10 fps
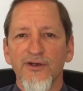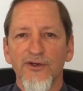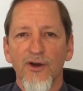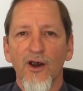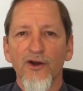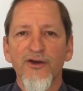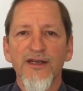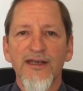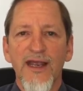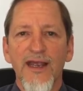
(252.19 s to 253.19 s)

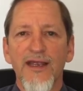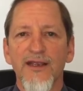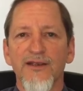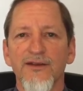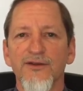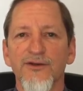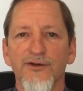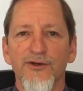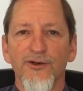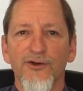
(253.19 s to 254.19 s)
RDA,
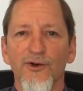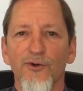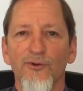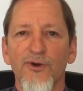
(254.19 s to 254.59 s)
your